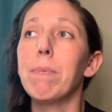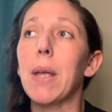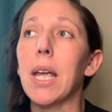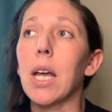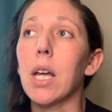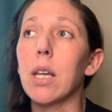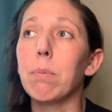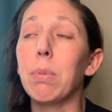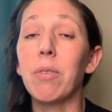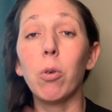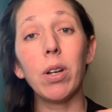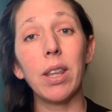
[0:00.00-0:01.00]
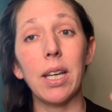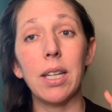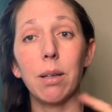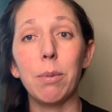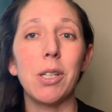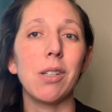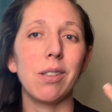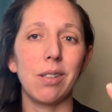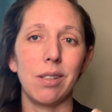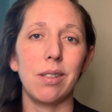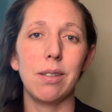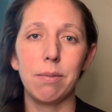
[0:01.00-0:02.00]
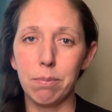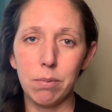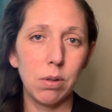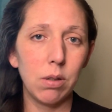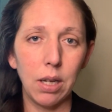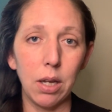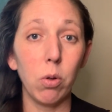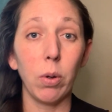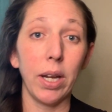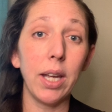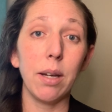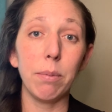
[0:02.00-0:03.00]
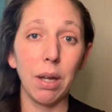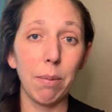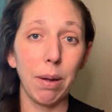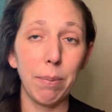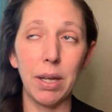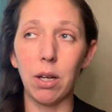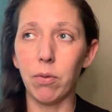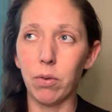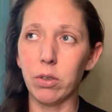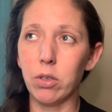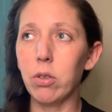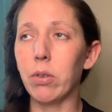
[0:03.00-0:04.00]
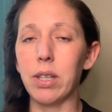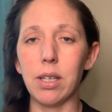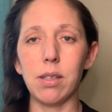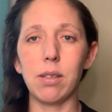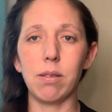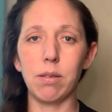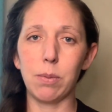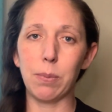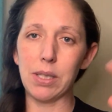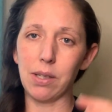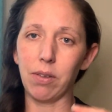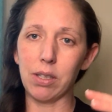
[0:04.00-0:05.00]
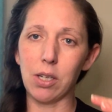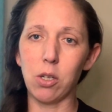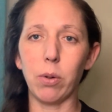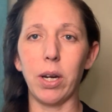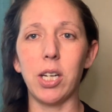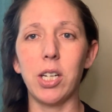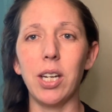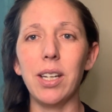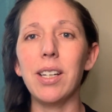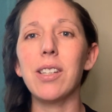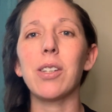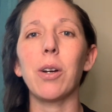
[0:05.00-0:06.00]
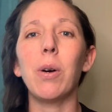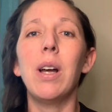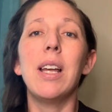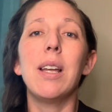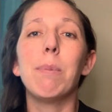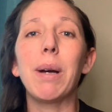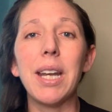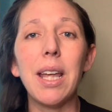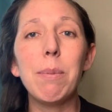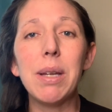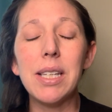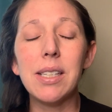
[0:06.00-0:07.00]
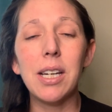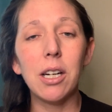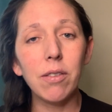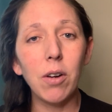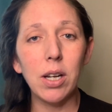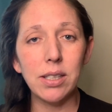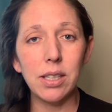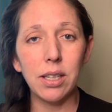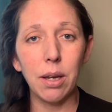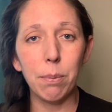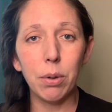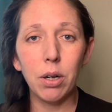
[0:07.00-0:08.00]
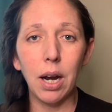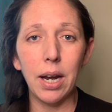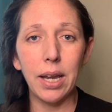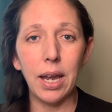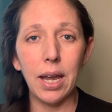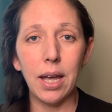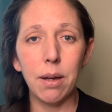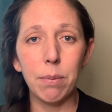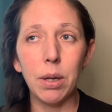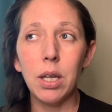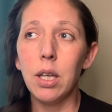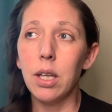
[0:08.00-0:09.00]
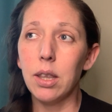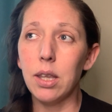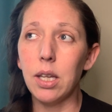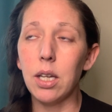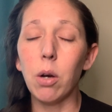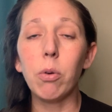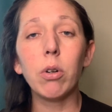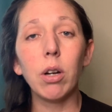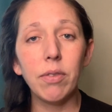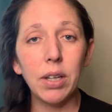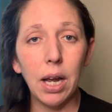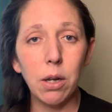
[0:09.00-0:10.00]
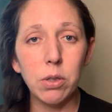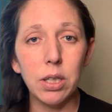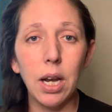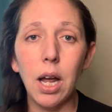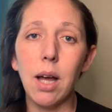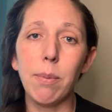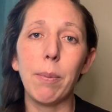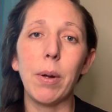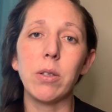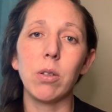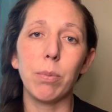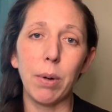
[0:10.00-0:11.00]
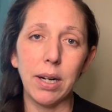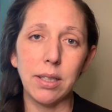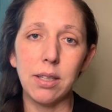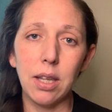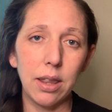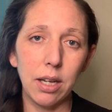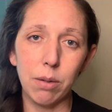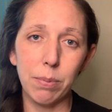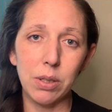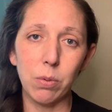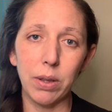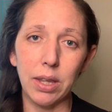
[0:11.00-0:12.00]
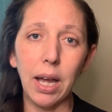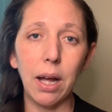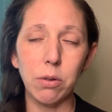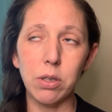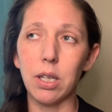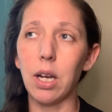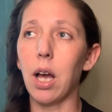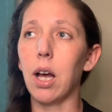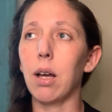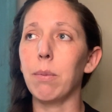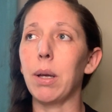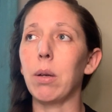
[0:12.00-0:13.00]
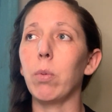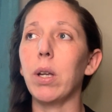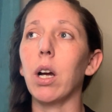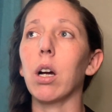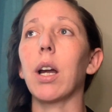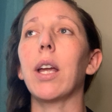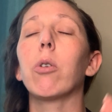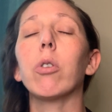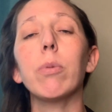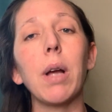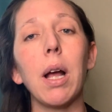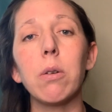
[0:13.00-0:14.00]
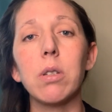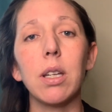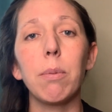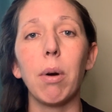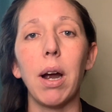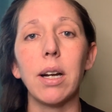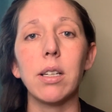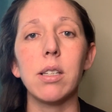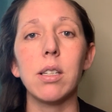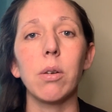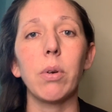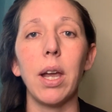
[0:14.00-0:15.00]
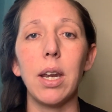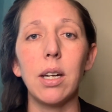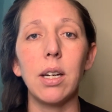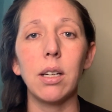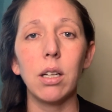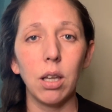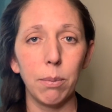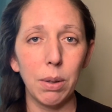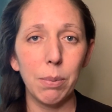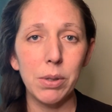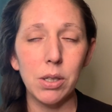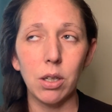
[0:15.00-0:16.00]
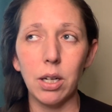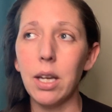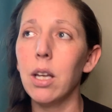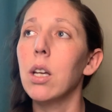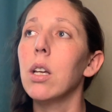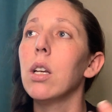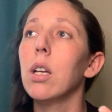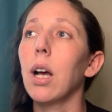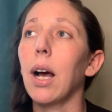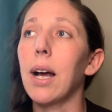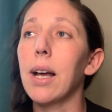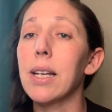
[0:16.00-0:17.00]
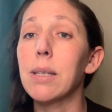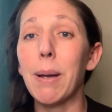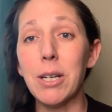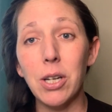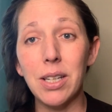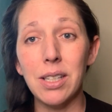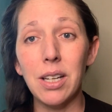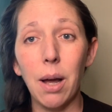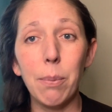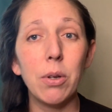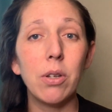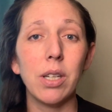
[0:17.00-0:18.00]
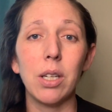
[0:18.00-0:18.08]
And before then, let me just say who I am. That might be helpful too in this specific situation. So my name is Tara Boston-Kemper. I am the owner of the Counseling Hub. I'm also a practicing therapist with the Counseling Hub, and we are a group counseling practice located in Columbia, Missouri. I specialize in couples.